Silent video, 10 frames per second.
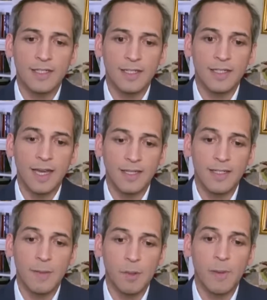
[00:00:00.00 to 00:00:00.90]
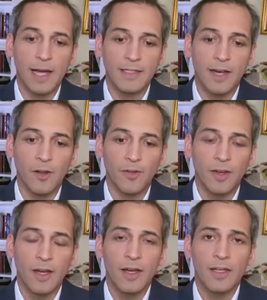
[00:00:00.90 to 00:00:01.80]
it takes diplomats'
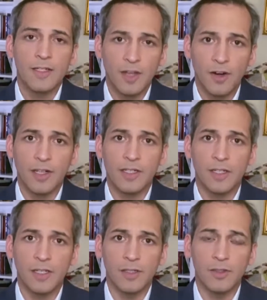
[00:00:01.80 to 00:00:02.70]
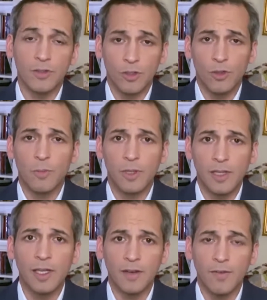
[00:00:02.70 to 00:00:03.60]
health seriously. Do you
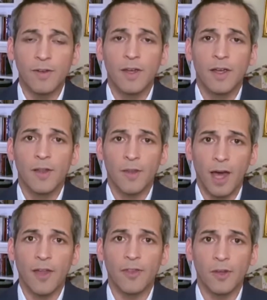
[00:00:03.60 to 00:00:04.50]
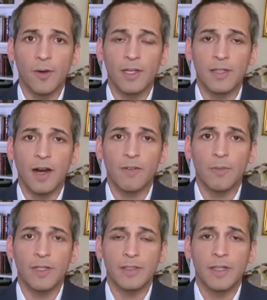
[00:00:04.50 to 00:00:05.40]
believe that the U.S.
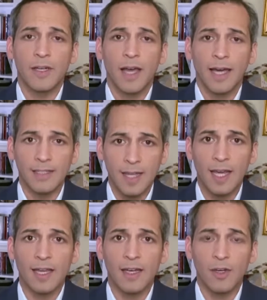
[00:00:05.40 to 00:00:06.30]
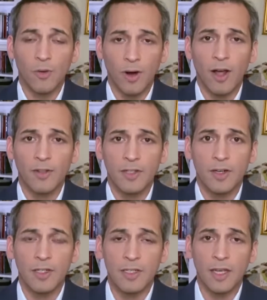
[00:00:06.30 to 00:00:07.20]
government has taken your health
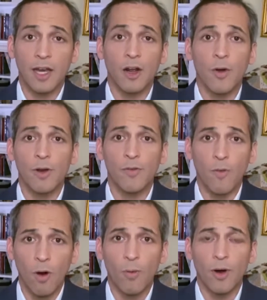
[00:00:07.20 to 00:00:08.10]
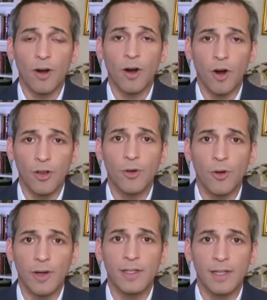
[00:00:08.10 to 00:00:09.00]
seriously? And going forward, are you
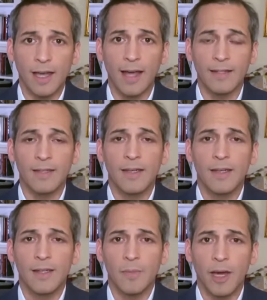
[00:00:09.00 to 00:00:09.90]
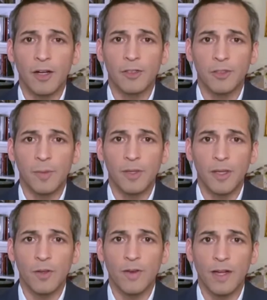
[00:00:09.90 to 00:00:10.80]
going to get the medical
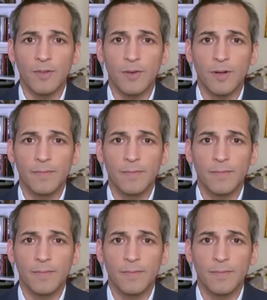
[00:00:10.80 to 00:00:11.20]
treatment that you've asked for?